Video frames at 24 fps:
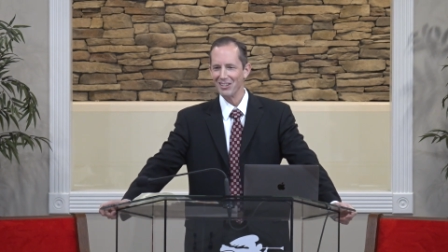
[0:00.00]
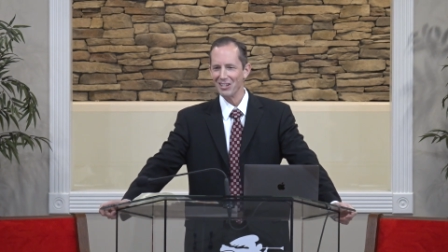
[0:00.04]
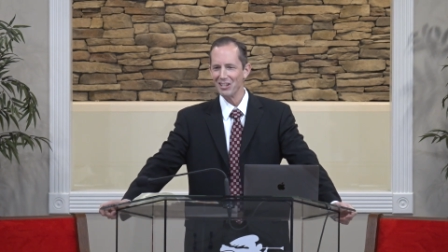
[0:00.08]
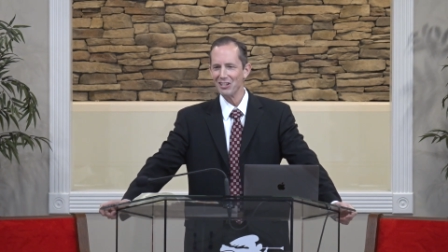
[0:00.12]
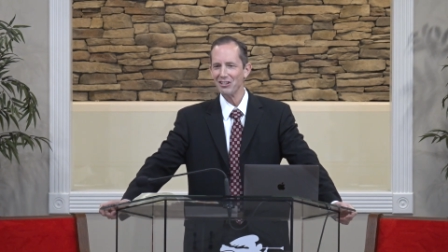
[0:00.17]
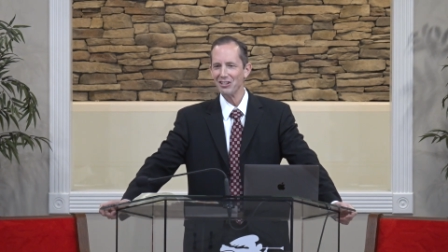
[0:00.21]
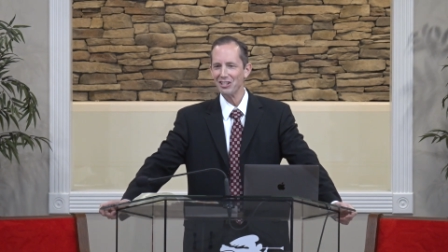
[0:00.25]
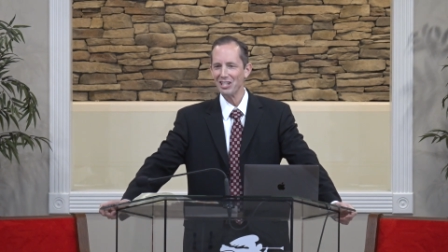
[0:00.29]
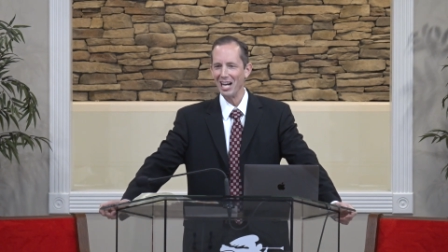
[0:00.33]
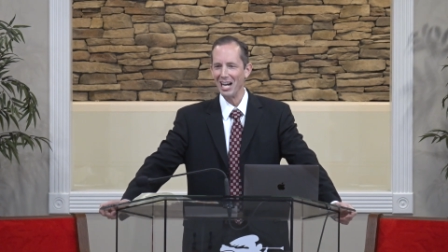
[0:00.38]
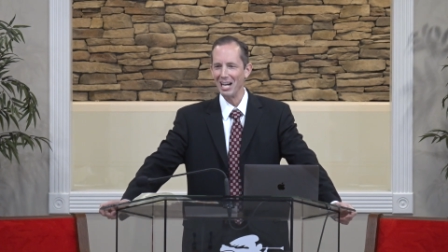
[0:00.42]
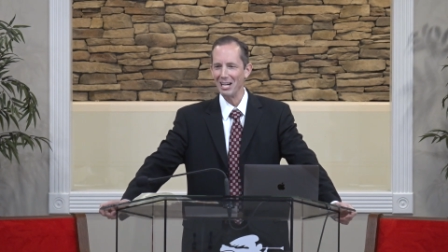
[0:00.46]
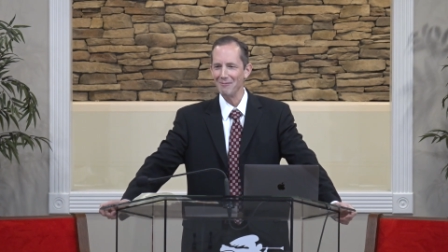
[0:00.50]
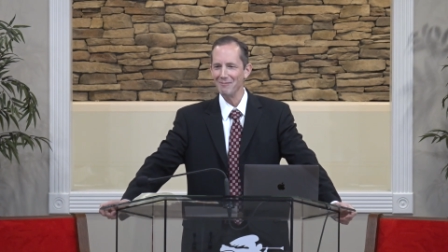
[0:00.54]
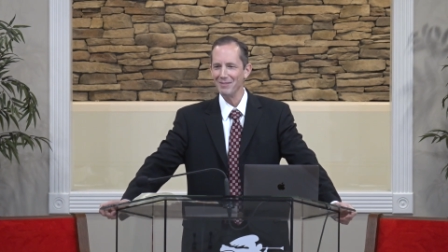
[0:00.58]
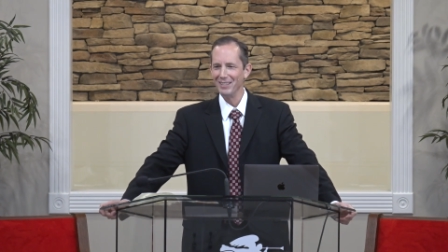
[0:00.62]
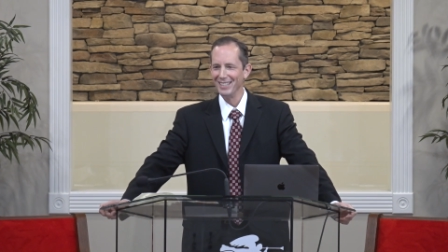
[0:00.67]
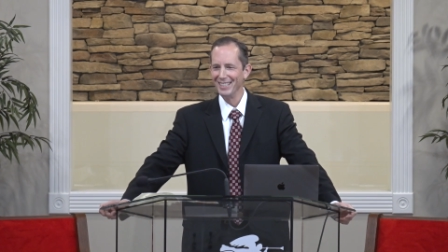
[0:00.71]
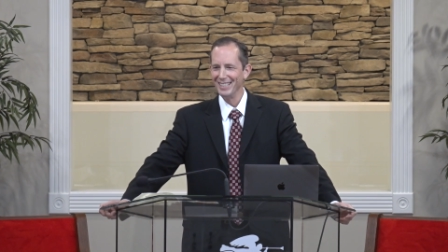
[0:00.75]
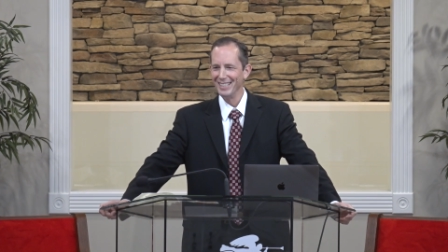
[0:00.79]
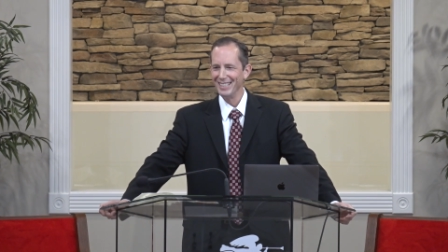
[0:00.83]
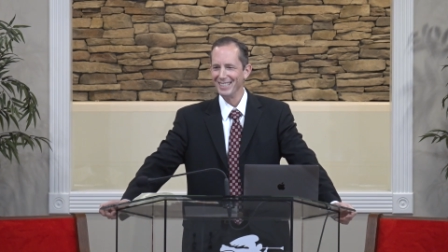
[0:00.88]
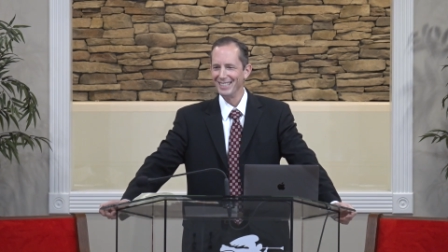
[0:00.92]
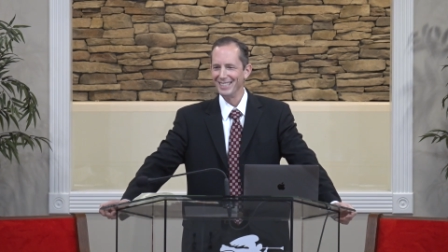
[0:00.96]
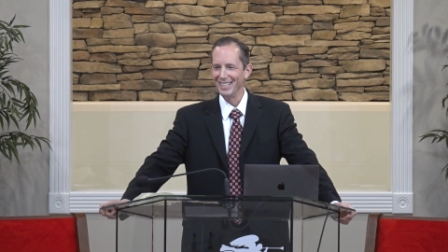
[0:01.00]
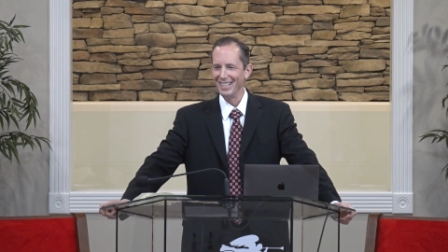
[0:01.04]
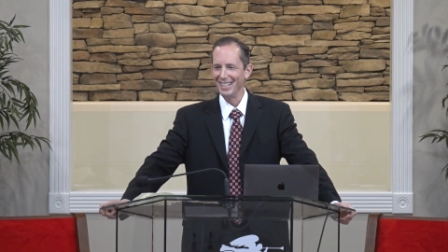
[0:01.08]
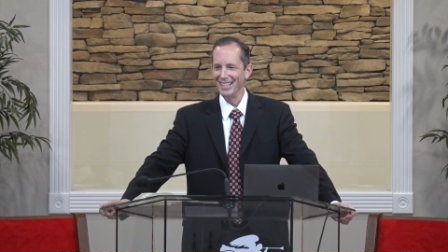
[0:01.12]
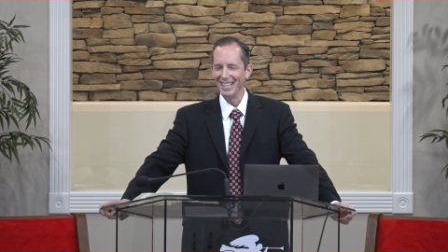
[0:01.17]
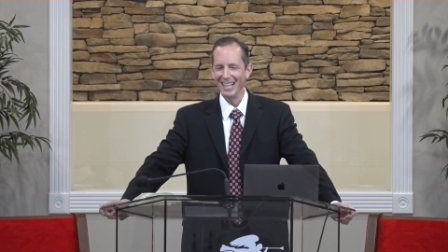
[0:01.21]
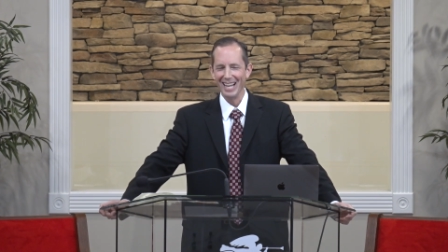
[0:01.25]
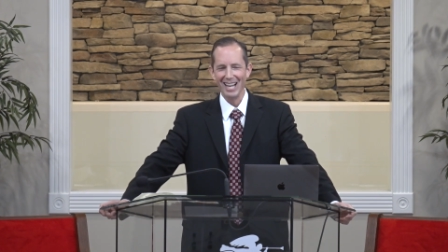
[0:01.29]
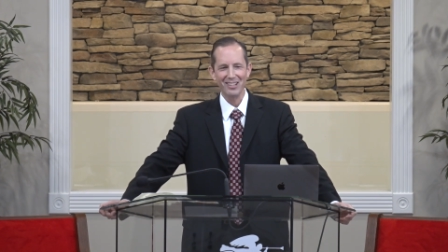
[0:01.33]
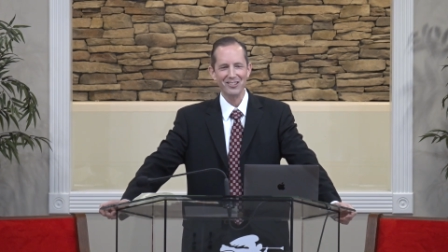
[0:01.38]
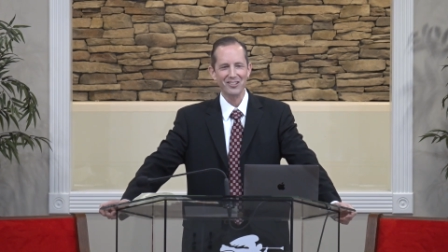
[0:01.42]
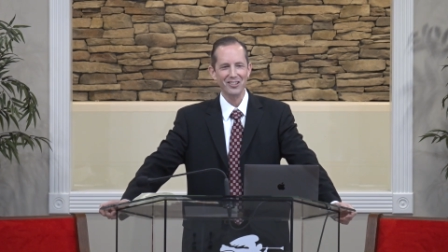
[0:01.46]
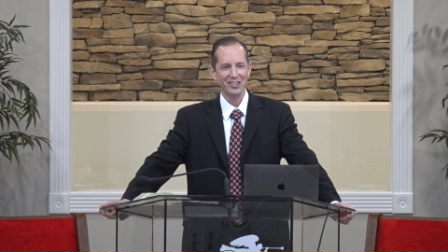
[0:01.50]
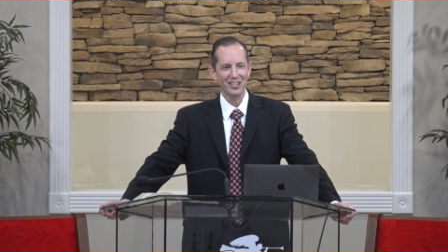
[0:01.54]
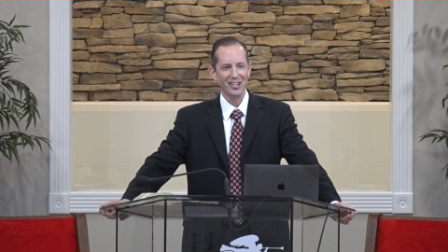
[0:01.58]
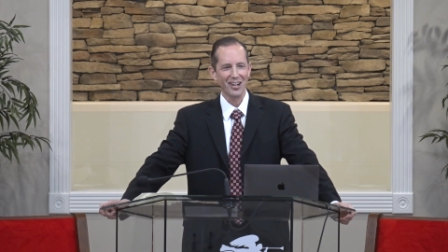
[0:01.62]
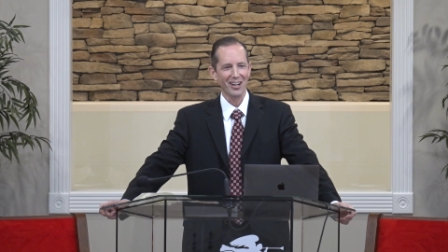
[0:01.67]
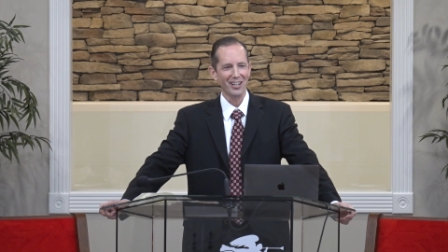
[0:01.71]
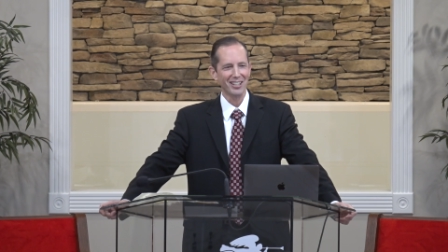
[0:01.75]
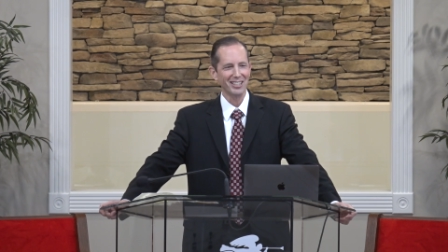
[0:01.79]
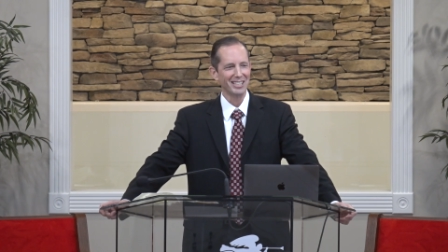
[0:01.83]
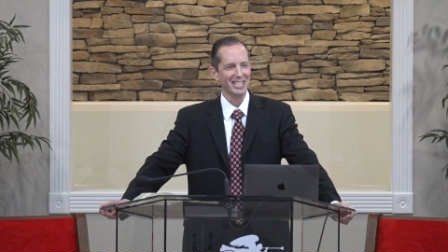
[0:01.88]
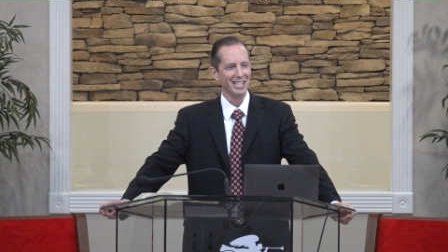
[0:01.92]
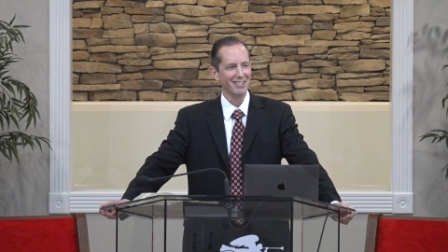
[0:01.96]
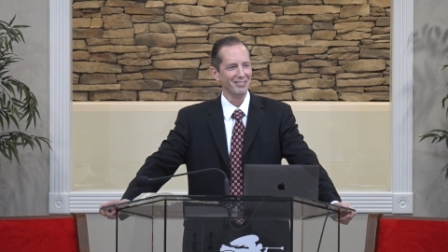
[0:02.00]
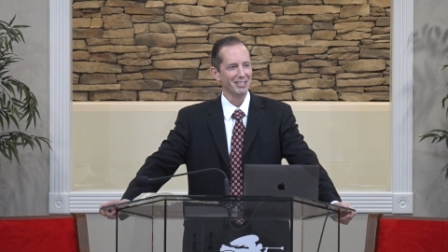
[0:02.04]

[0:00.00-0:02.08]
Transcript: this time than the answer God had